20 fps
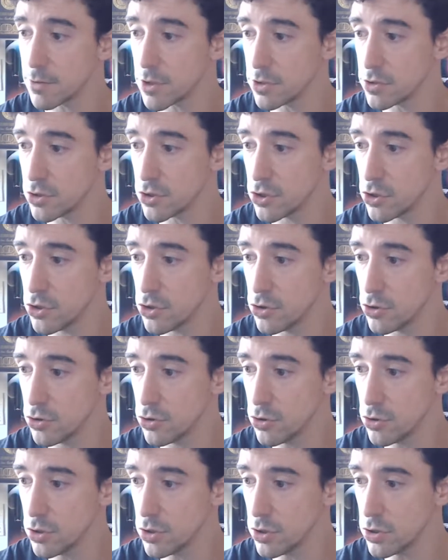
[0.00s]
I'm going
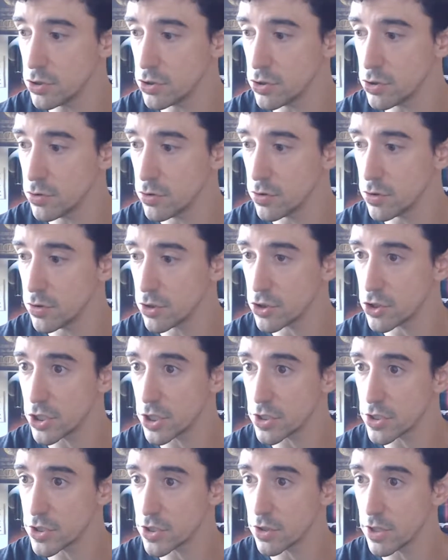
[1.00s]
to do the
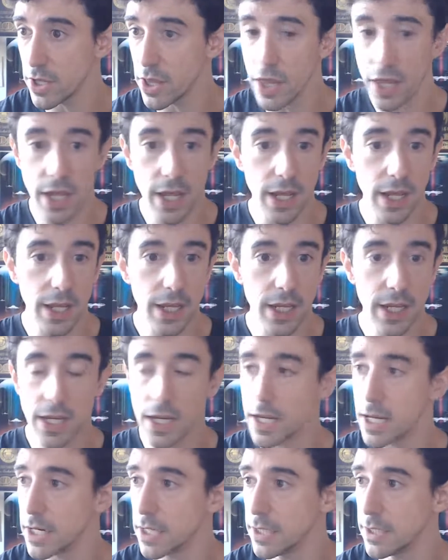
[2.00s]
share screen thingy
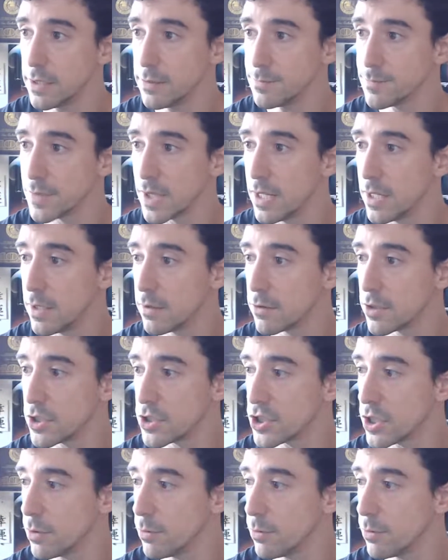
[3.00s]
here. I'm going to